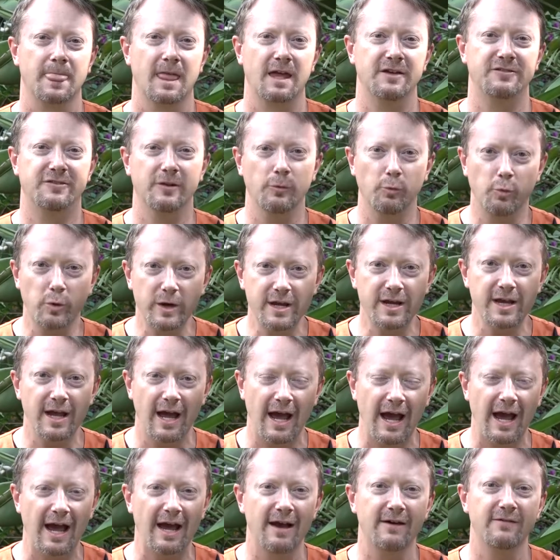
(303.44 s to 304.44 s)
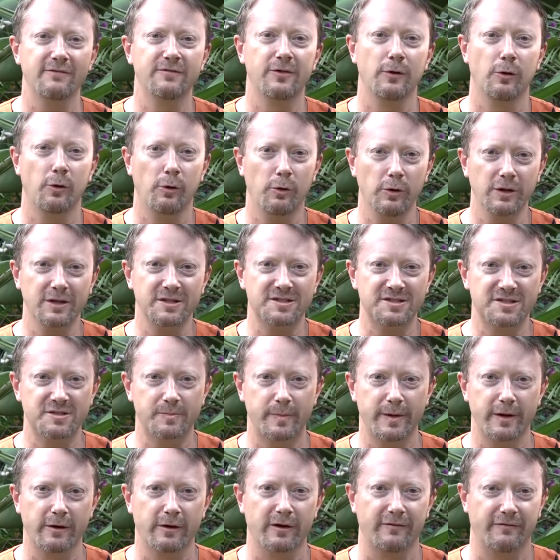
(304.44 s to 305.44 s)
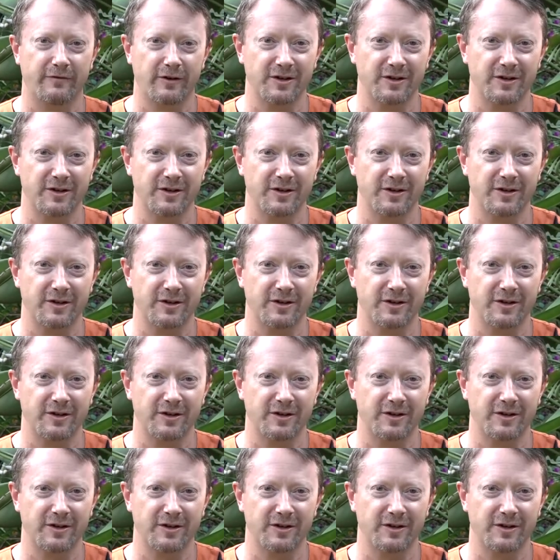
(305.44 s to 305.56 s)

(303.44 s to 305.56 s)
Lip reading: is that we have the Holy Spirit.